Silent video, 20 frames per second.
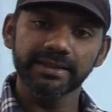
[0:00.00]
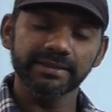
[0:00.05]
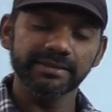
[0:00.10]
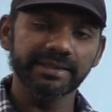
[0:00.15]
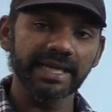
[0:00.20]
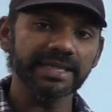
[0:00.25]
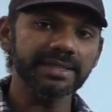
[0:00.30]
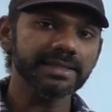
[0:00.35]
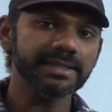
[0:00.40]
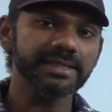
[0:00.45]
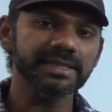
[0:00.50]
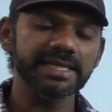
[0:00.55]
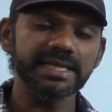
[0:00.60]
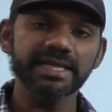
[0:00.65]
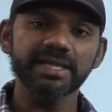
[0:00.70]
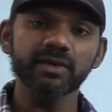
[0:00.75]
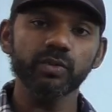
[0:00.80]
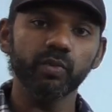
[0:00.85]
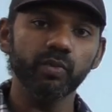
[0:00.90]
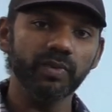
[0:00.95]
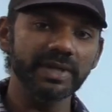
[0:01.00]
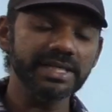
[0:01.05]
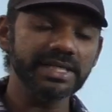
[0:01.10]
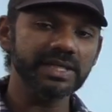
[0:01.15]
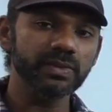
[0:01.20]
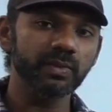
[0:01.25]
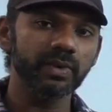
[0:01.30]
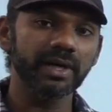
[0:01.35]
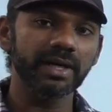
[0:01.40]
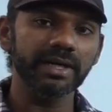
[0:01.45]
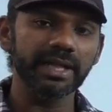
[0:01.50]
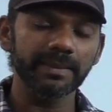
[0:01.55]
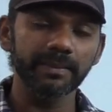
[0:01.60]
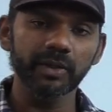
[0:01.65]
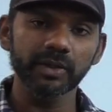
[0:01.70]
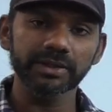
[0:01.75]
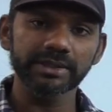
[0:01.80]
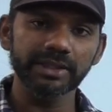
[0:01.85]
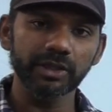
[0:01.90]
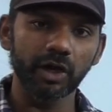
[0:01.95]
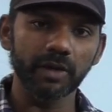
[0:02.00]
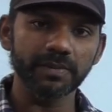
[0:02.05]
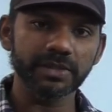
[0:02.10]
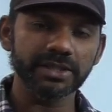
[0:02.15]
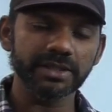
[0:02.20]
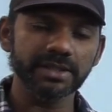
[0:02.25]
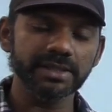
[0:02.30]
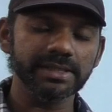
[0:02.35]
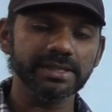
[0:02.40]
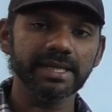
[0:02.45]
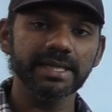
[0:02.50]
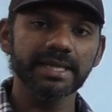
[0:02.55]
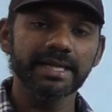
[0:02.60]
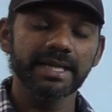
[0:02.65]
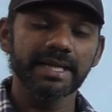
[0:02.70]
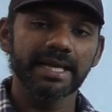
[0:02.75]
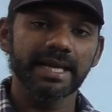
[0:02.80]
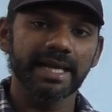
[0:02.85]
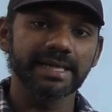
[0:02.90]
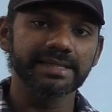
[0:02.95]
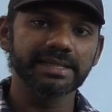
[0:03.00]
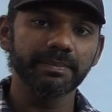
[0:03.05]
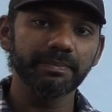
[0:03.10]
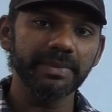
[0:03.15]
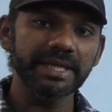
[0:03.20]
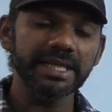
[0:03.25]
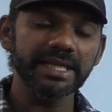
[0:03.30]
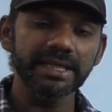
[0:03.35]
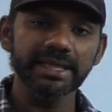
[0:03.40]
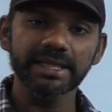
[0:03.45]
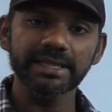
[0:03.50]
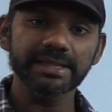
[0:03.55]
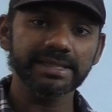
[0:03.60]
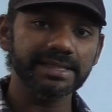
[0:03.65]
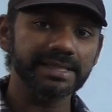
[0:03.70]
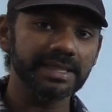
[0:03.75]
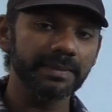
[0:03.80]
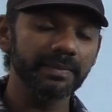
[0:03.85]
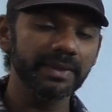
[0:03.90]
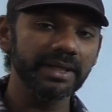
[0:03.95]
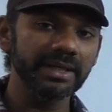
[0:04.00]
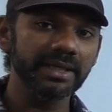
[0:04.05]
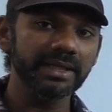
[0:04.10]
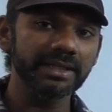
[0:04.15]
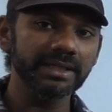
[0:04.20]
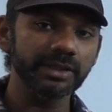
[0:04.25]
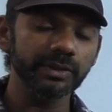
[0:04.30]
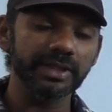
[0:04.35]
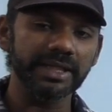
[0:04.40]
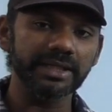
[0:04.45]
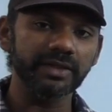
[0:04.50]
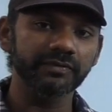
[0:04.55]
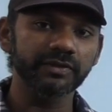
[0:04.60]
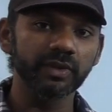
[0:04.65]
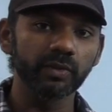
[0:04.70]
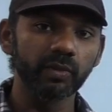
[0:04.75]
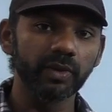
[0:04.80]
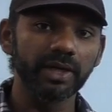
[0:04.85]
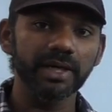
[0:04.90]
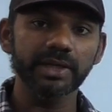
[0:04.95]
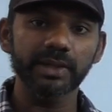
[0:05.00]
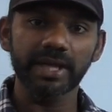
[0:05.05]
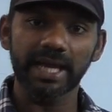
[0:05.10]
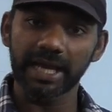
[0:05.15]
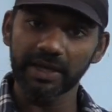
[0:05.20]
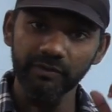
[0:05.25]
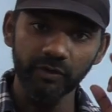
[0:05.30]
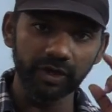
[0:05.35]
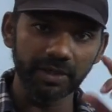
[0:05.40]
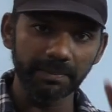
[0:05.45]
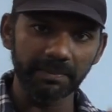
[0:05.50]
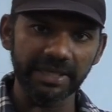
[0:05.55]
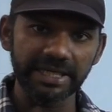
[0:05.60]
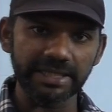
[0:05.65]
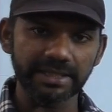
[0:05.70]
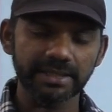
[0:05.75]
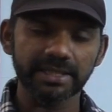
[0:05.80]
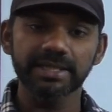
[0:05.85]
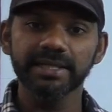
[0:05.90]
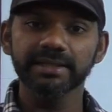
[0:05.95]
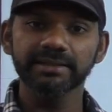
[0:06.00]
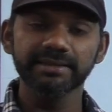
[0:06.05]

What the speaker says: Then see which word among the options has a meaning similar to that of the word you have on mind.